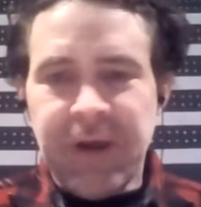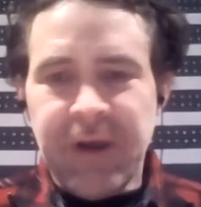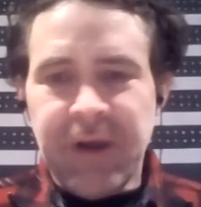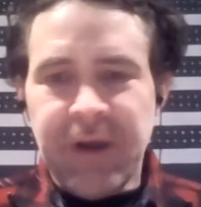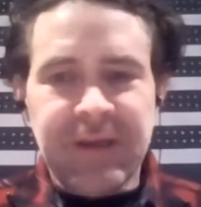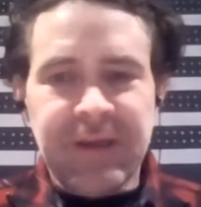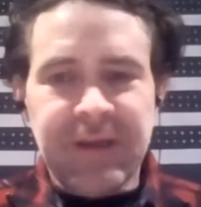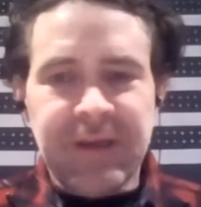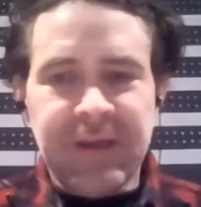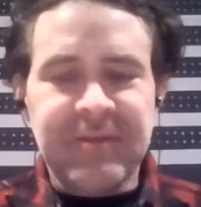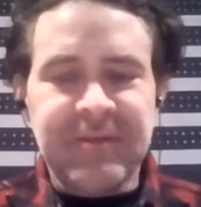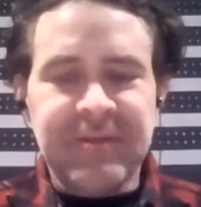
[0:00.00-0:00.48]

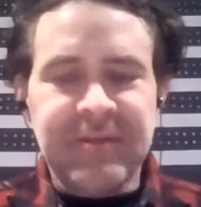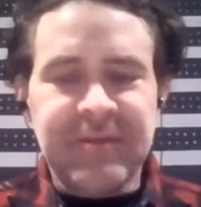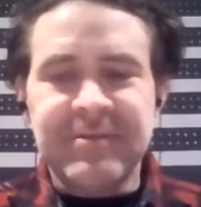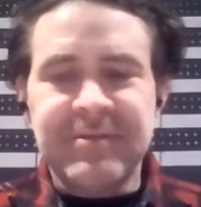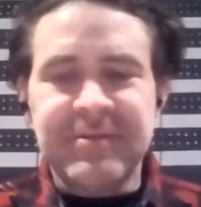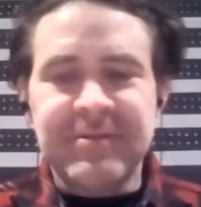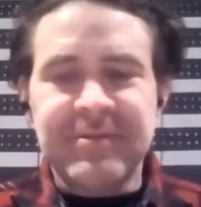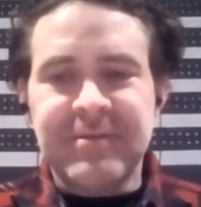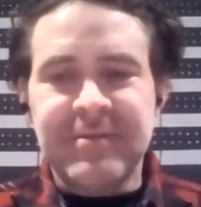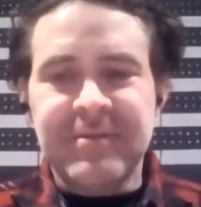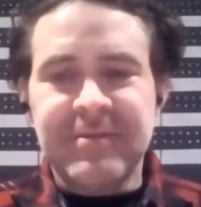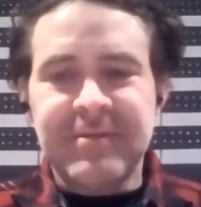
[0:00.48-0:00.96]
This
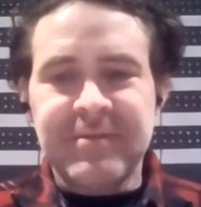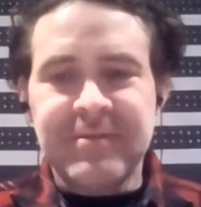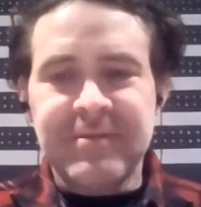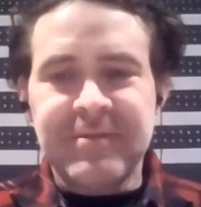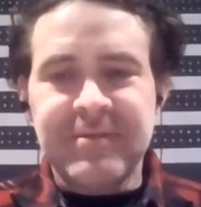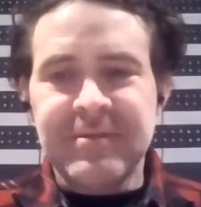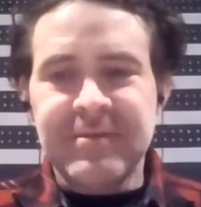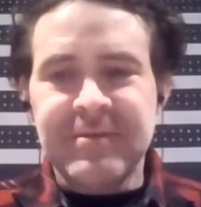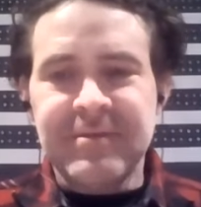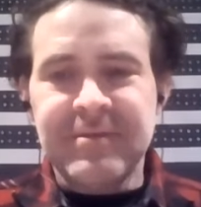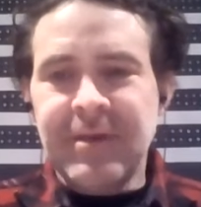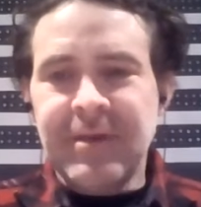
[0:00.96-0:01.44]

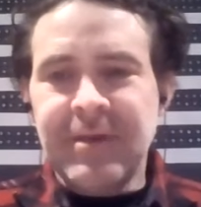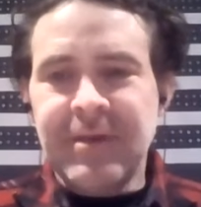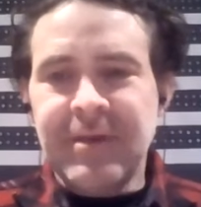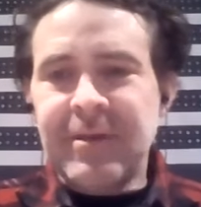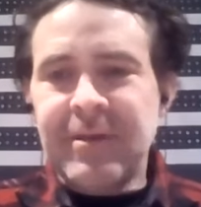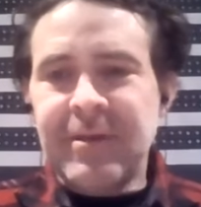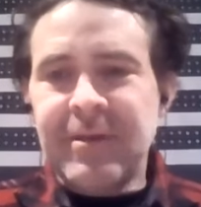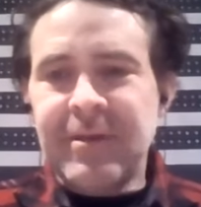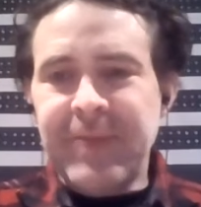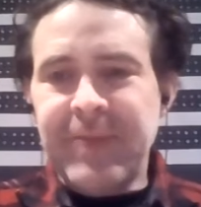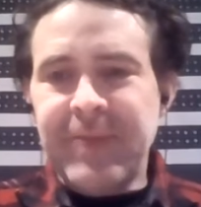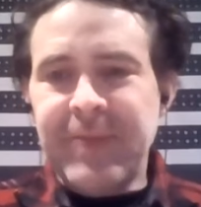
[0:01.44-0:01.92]

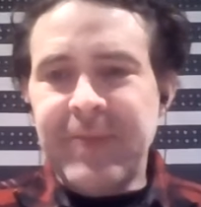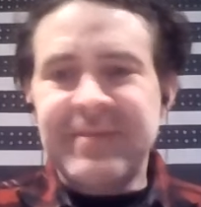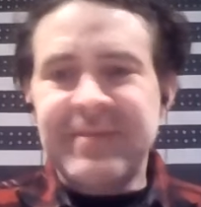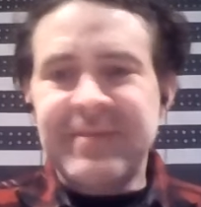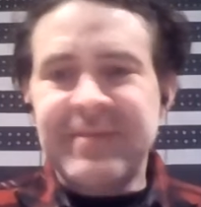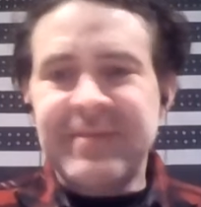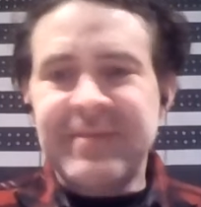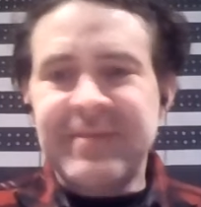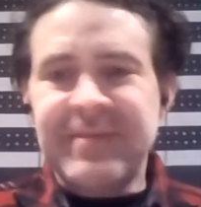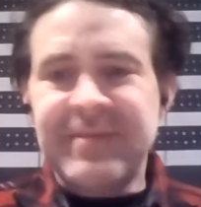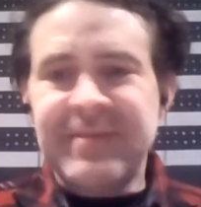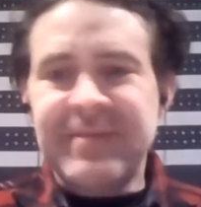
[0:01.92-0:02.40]
may
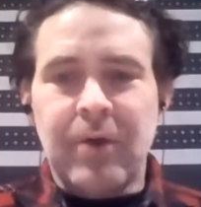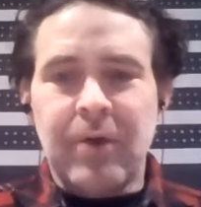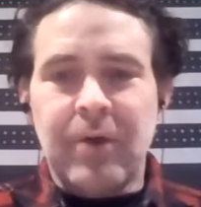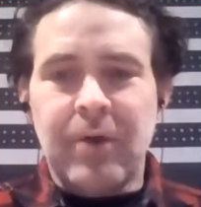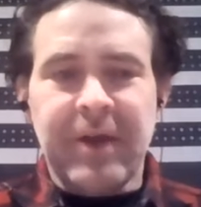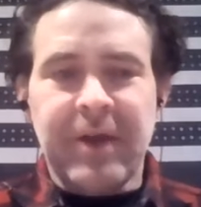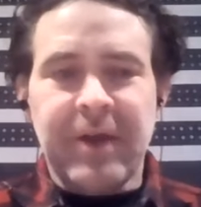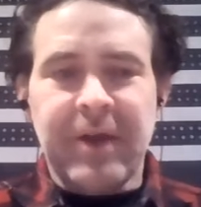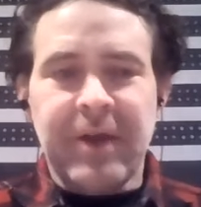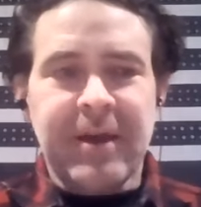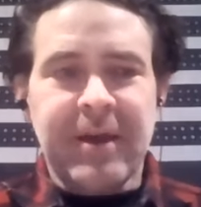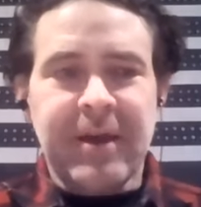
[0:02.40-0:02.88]
sound
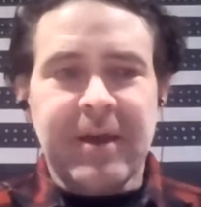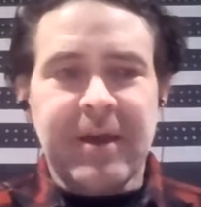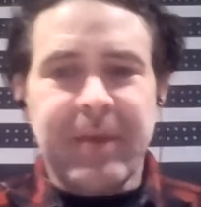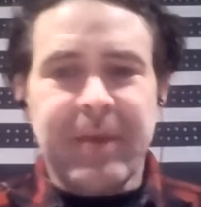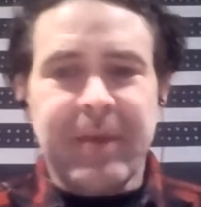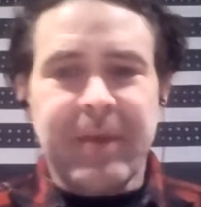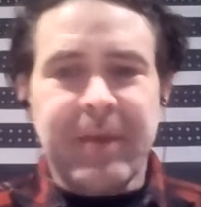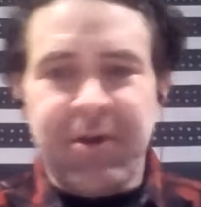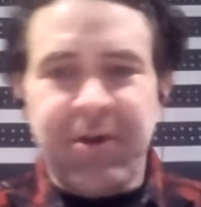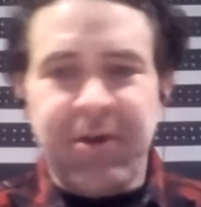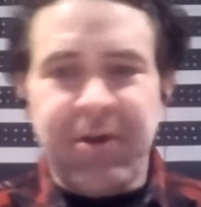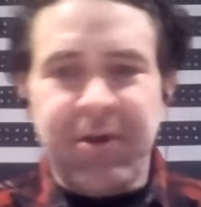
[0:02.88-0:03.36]
like I'm
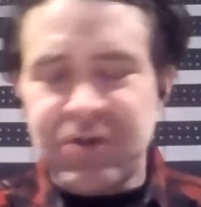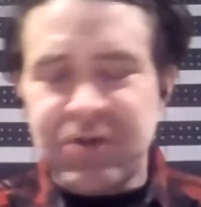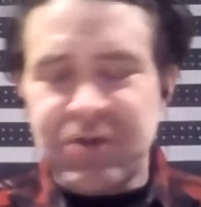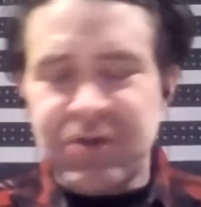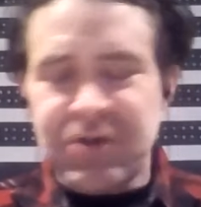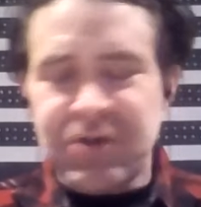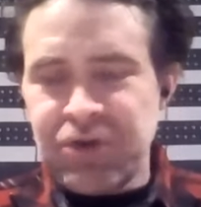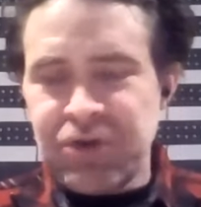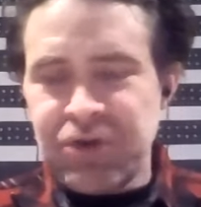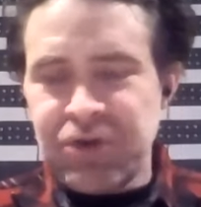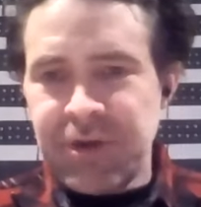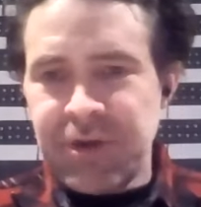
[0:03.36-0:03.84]

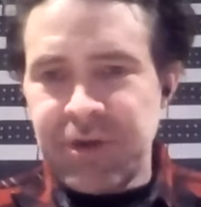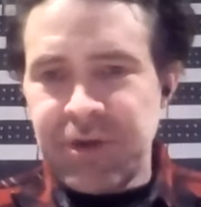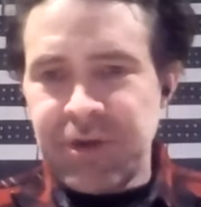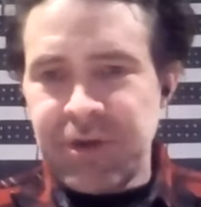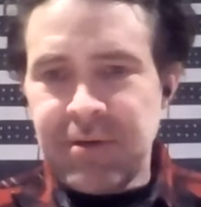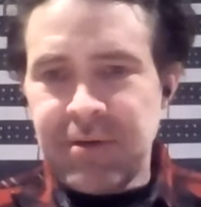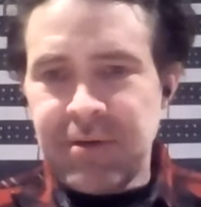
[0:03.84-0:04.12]
caricaturing